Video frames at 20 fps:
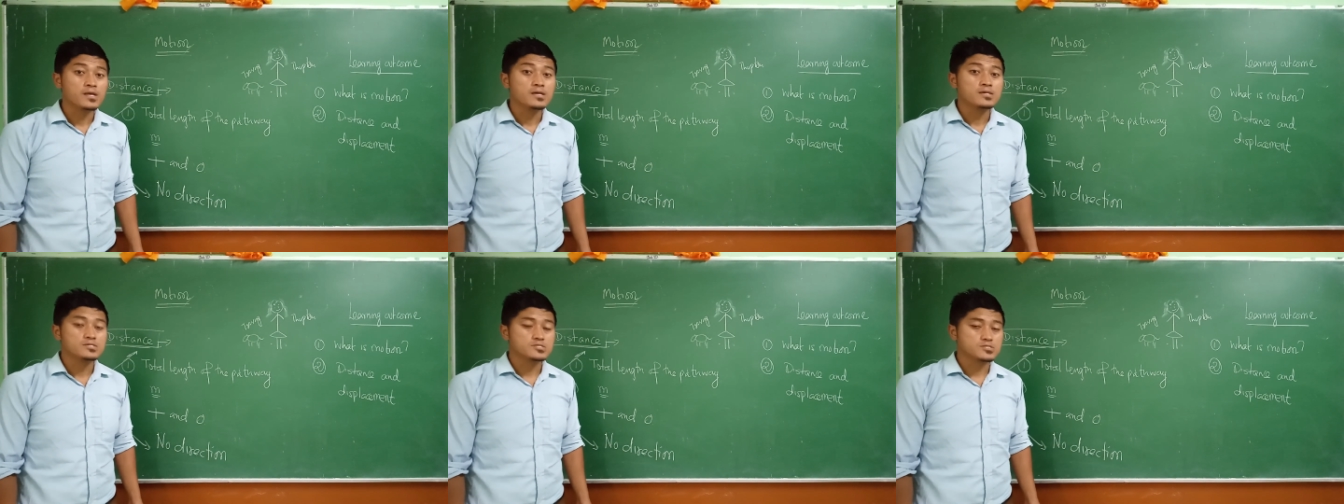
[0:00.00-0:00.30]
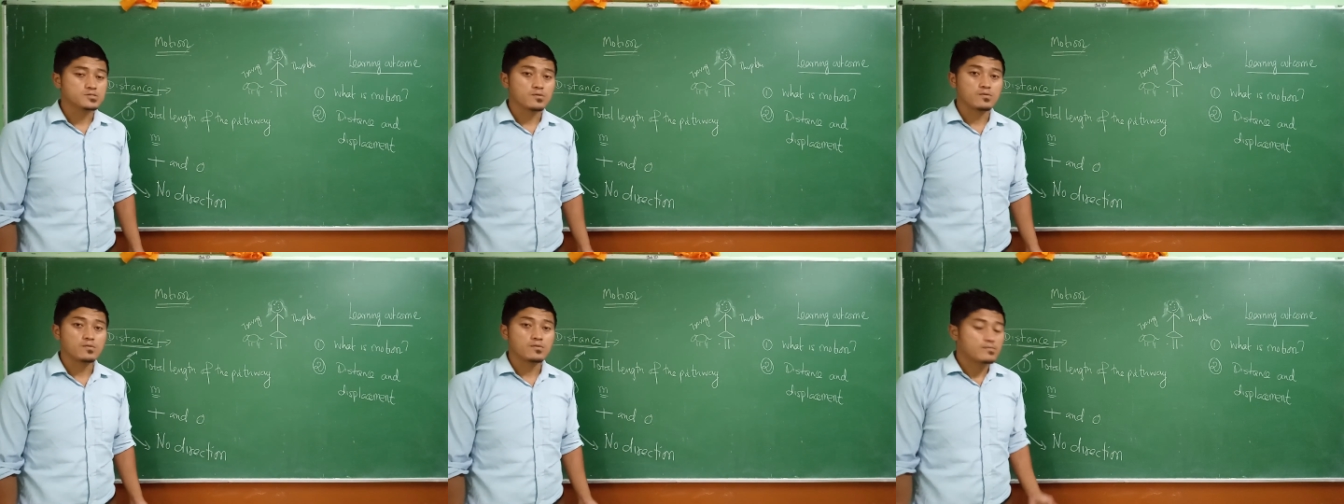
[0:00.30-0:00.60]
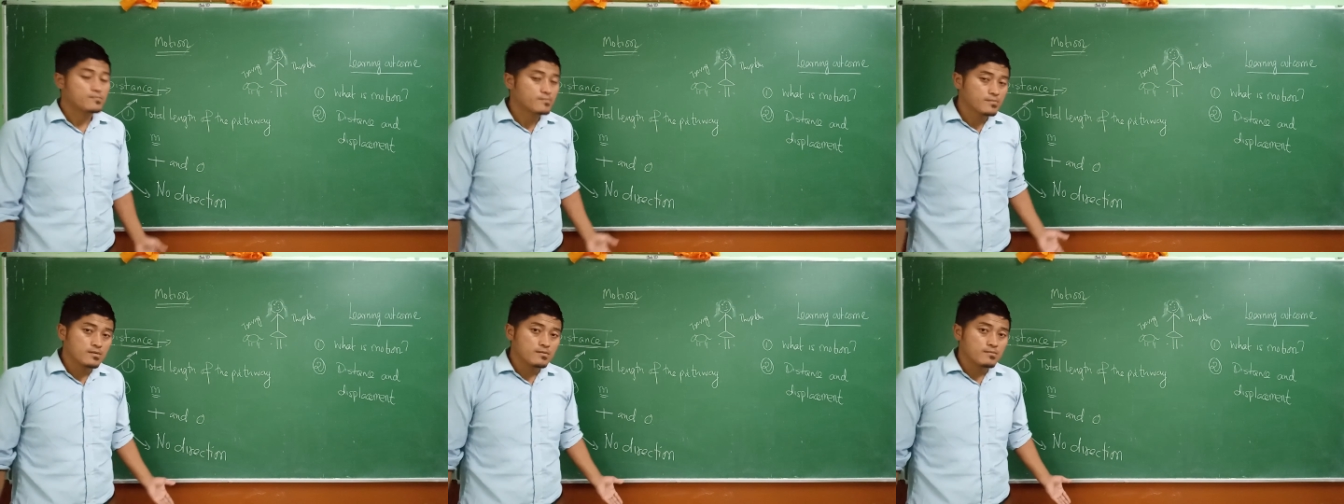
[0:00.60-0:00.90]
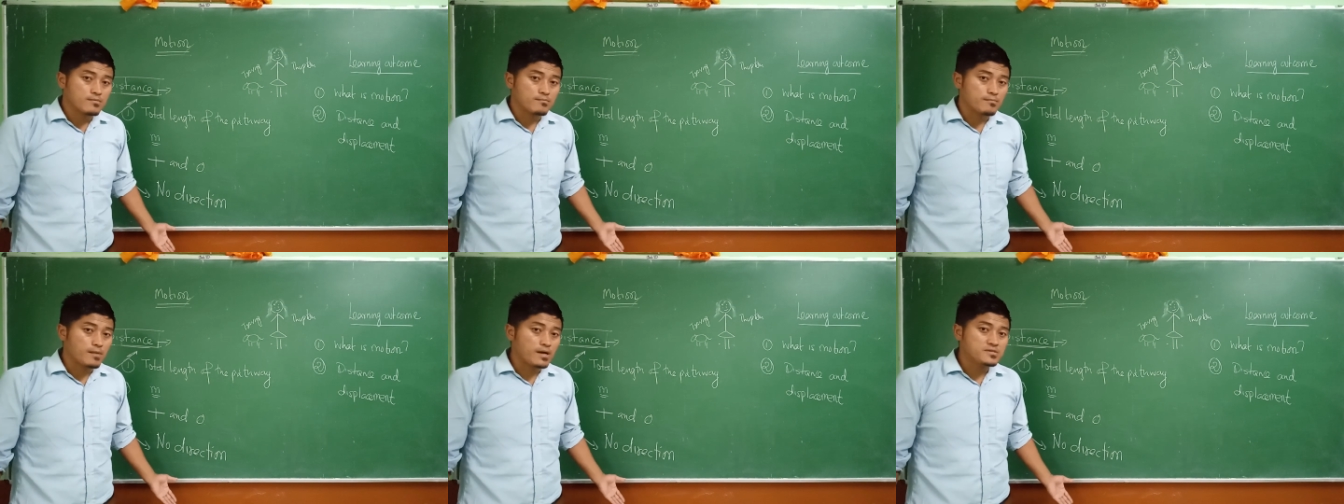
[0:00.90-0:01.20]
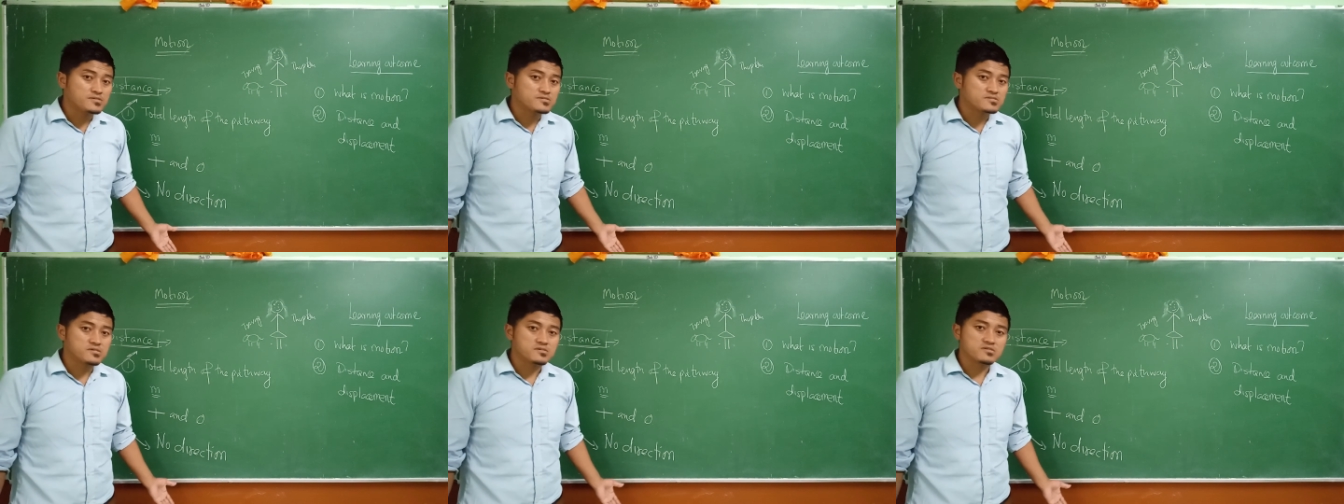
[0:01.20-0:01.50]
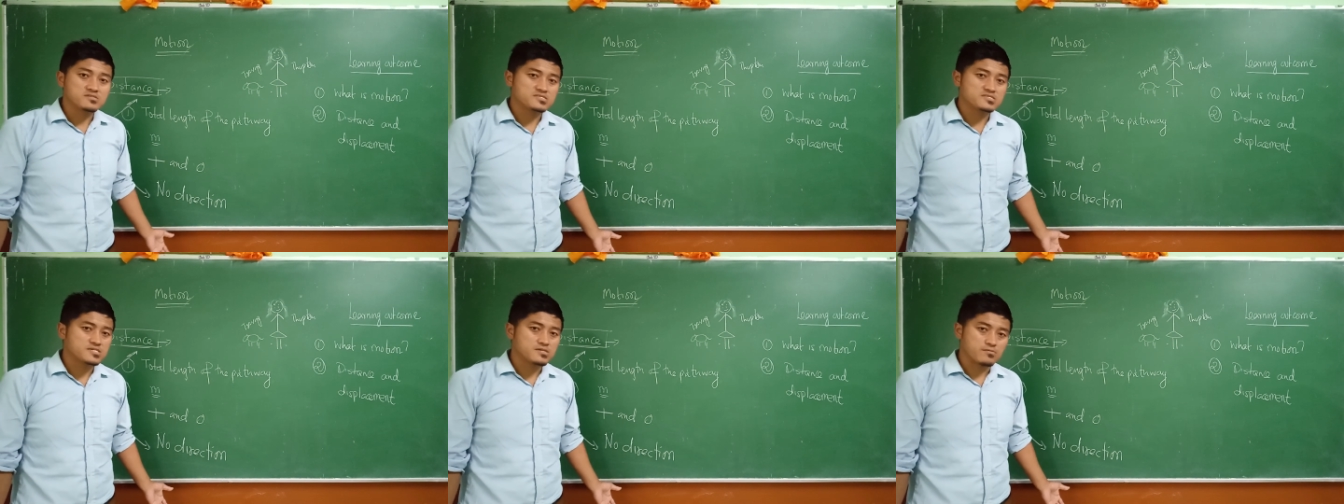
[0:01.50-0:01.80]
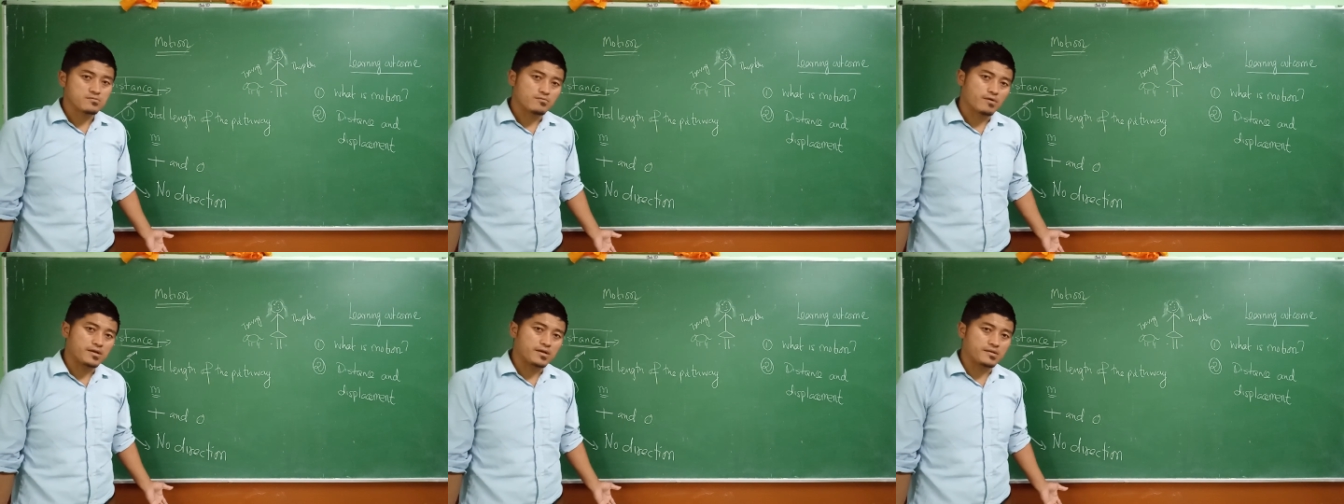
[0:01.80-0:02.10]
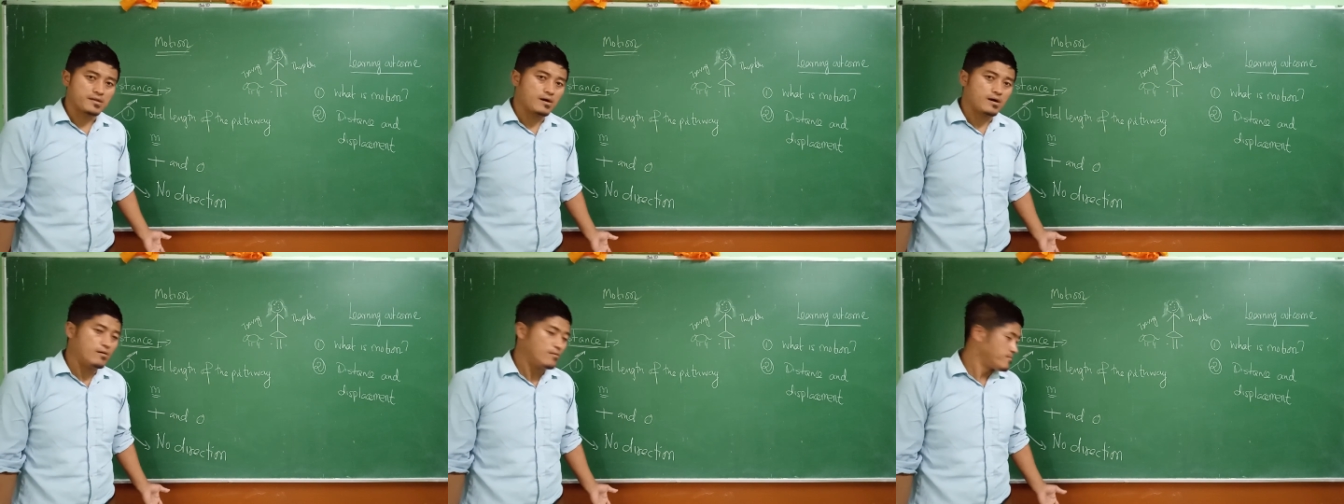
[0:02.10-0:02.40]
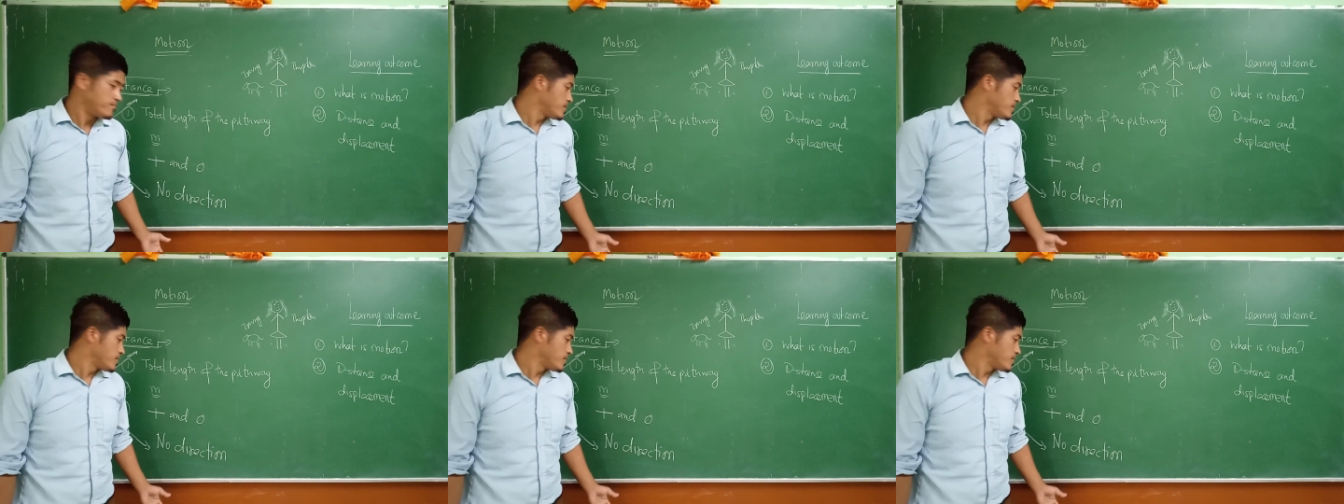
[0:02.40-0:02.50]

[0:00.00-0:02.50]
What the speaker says: so my distance is 0 right now.